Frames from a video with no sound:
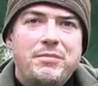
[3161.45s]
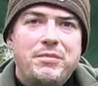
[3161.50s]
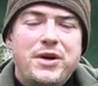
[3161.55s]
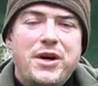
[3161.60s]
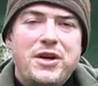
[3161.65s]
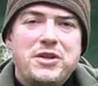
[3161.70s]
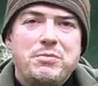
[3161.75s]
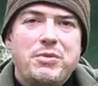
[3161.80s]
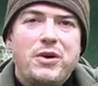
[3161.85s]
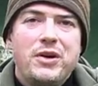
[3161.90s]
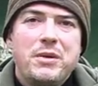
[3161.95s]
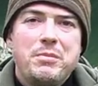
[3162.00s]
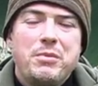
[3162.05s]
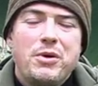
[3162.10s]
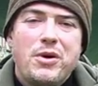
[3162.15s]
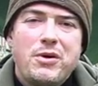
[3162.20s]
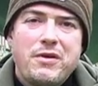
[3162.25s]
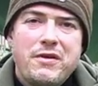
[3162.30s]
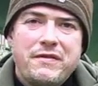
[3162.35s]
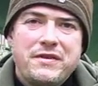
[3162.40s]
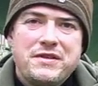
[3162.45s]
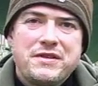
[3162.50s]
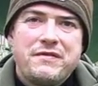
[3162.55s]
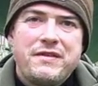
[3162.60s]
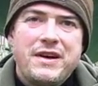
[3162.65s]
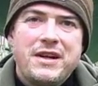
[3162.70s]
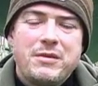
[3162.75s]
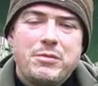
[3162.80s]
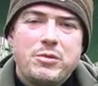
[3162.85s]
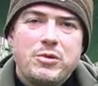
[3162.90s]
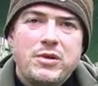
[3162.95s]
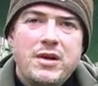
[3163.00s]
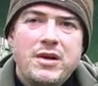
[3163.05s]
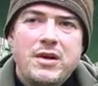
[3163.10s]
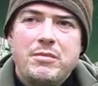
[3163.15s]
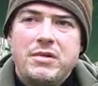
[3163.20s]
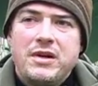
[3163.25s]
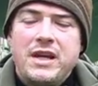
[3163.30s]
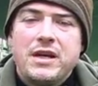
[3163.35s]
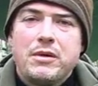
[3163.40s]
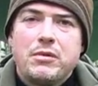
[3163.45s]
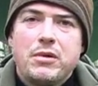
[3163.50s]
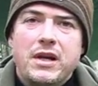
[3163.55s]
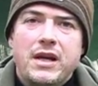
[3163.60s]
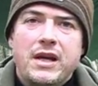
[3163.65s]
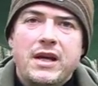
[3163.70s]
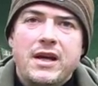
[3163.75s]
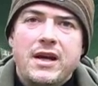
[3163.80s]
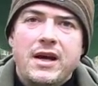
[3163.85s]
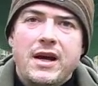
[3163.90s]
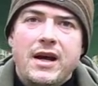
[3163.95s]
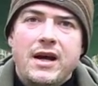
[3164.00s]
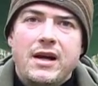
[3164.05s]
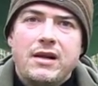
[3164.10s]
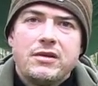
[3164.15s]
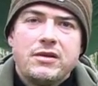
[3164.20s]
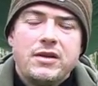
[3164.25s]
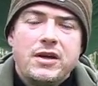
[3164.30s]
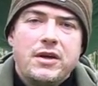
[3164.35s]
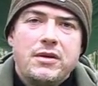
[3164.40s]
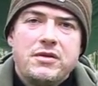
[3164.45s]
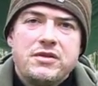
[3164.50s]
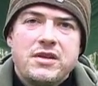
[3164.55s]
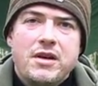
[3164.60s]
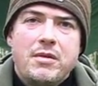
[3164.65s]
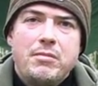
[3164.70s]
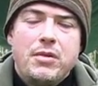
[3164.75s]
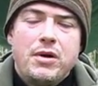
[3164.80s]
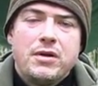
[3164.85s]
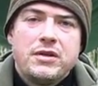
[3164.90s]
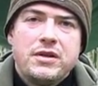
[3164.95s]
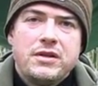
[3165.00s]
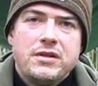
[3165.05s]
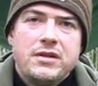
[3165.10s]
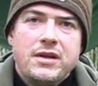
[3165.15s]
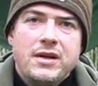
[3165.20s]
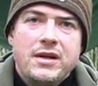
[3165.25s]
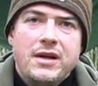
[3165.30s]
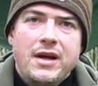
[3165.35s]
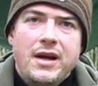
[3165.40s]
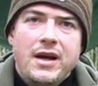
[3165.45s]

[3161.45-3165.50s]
birch polypore if it's available, but equally I'll use a modern